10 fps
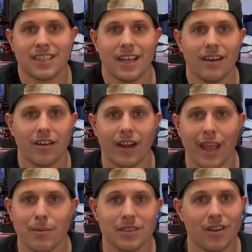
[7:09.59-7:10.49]
tint on
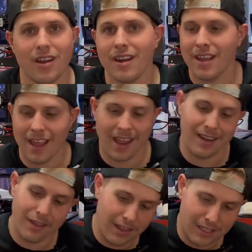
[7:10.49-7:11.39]
Amazon,
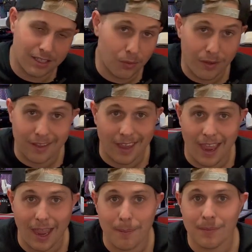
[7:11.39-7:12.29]
and this is the one that
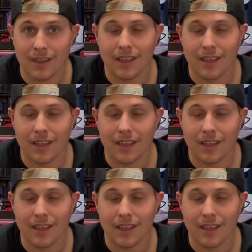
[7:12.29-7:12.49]
came,